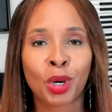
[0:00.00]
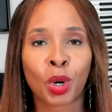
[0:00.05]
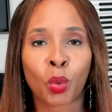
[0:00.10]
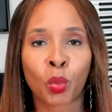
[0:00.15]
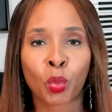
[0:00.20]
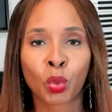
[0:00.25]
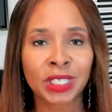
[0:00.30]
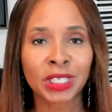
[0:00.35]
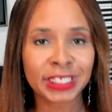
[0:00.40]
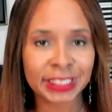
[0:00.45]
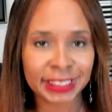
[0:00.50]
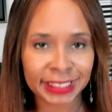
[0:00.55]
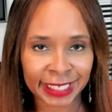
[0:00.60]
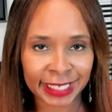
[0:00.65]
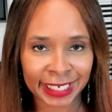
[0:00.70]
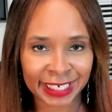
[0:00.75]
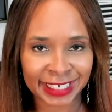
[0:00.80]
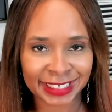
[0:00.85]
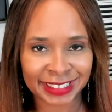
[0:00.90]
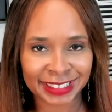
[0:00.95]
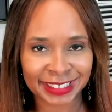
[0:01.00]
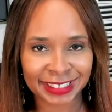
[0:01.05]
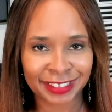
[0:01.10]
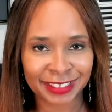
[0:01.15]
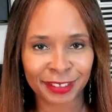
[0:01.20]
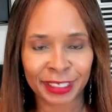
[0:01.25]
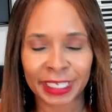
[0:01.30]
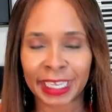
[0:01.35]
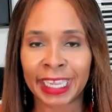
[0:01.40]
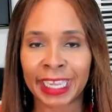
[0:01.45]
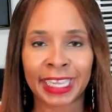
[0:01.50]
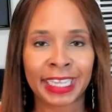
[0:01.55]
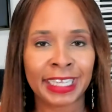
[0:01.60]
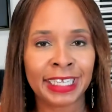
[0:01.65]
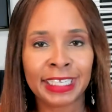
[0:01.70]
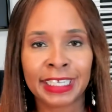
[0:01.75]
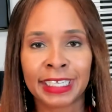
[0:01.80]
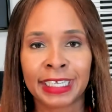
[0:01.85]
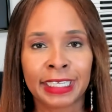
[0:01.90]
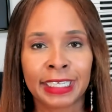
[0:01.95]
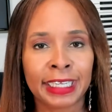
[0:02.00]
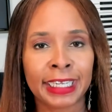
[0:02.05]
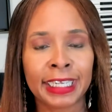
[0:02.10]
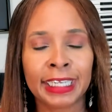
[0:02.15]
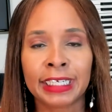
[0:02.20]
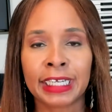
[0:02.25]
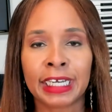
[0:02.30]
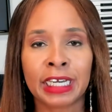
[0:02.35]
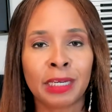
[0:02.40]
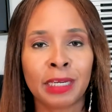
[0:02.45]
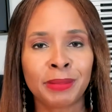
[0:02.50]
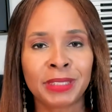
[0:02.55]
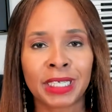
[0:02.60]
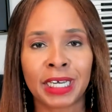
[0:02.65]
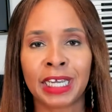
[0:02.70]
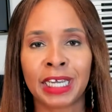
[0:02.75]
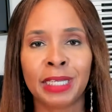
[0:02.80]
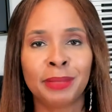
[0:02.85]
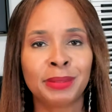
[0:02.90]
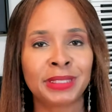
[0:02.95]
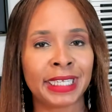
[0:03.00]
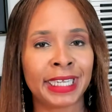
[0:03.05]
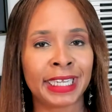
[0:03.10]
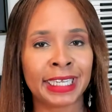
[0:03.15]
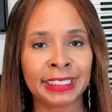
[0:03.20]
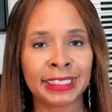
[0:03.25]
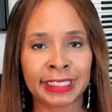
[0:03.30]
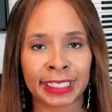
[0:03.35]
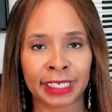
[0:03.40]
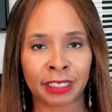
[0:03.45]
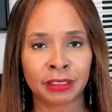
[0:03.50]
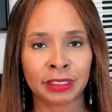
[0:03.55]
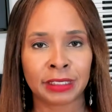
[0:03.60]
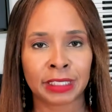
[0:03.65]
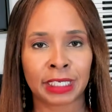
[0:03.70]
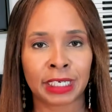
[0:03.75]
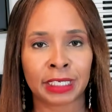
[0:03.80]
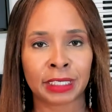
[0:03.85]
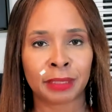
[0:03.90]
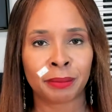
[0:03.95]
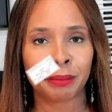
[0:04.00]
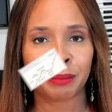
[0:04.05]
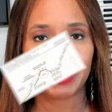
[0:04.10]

real estate, okay? In up times and down time.